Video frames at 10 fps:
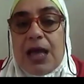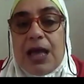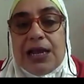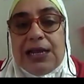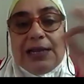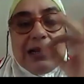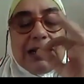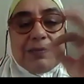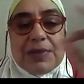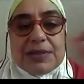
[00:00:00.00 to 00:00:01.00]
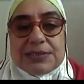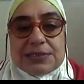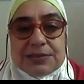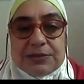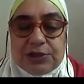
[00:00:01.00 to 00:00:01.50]

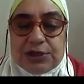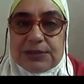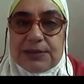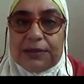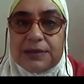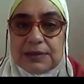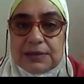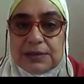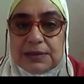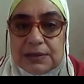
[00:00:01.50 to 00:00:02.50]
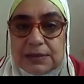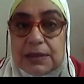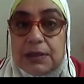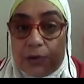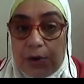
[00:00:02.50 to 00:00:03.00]
Al-masjid,
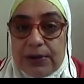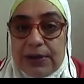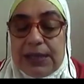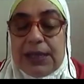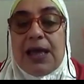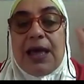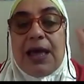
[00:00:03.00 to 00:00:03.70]
wrongly.